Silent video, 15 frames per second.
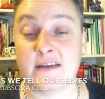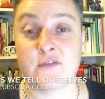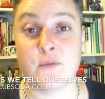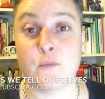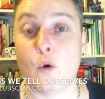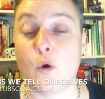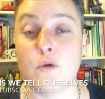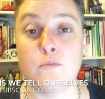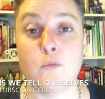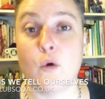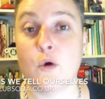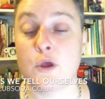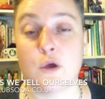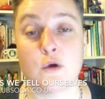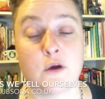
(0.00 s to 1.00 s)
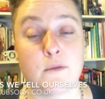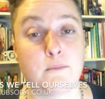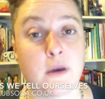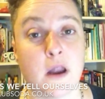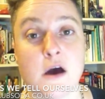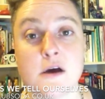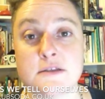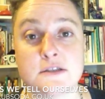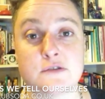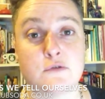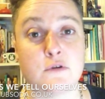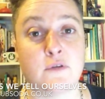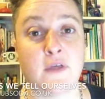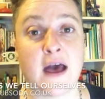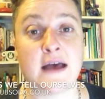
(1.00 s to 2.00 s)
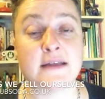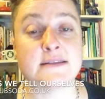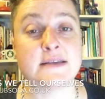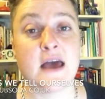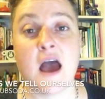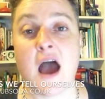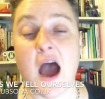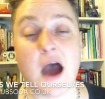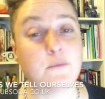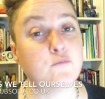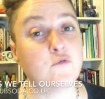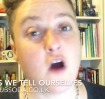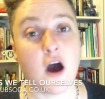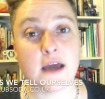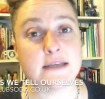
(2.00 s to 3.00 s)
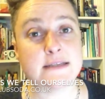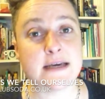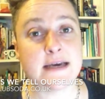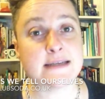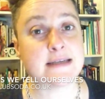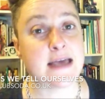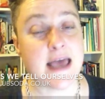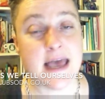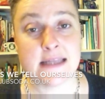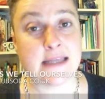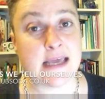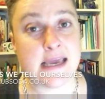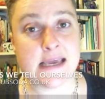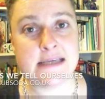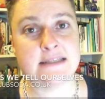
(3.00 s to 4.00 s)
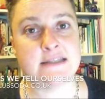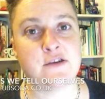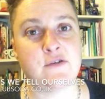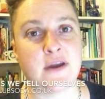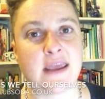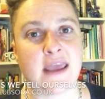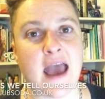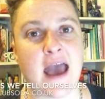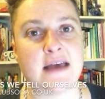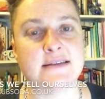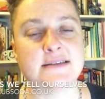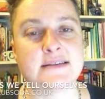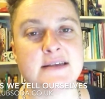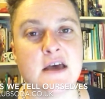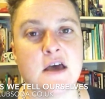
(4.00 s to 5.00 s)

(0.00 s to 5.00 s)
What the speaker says: The more and more you can blast through that and ride it, the easier it gets.